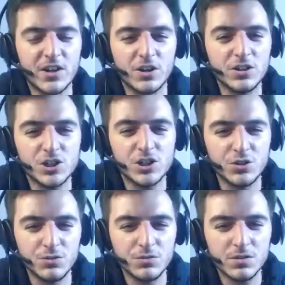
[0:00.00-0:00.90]
They couldn't
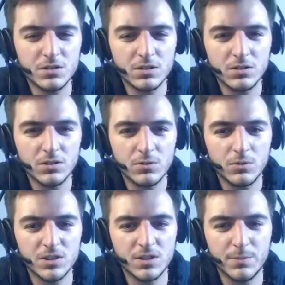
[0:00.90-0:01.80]
choose.
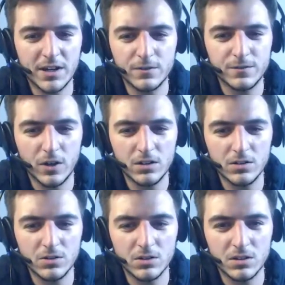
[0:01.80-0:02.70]
Was it by
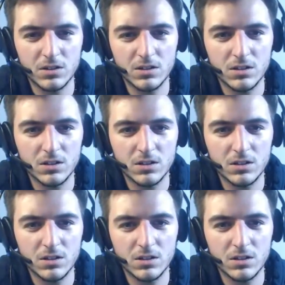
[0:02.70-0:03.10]
default or?